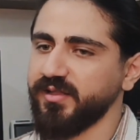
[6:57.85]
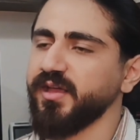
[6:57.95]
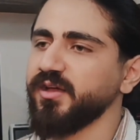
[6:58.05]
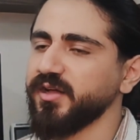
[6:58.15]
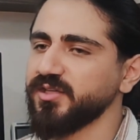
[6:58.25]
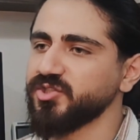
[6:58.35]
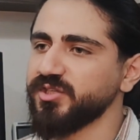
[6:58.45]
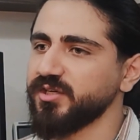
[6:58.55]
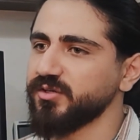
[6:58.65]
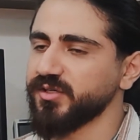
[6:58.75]
AI
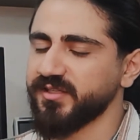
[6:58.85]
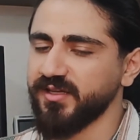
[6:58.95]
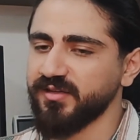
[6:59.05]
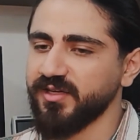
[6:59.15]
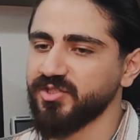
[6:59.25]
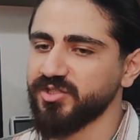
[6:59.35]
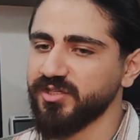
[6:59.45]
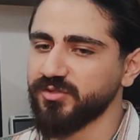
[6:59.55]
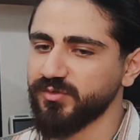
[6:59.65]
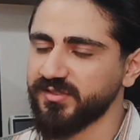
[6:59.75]
engineer or data
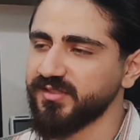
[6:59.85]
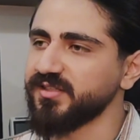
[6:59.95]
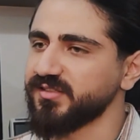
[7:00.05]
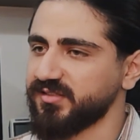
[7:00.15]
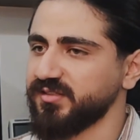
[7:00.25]
engineer to see